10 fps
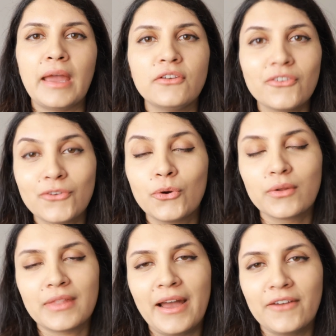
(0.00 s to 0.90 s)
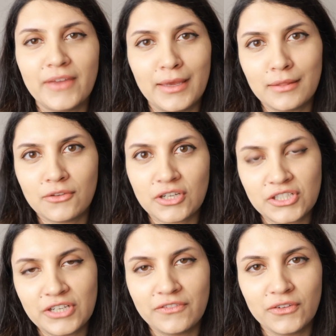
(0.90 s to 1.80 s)
And of course, have a
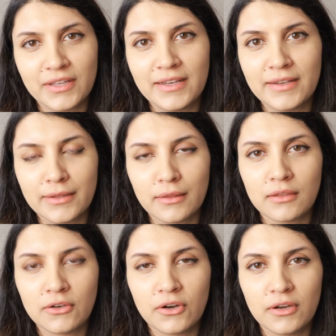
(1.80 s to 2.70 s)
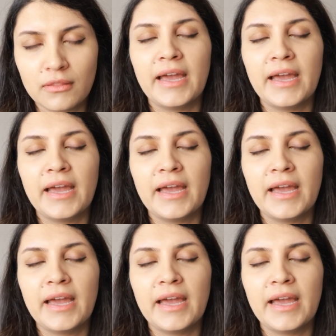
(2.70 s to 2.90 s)
structure for the clinical scenarios.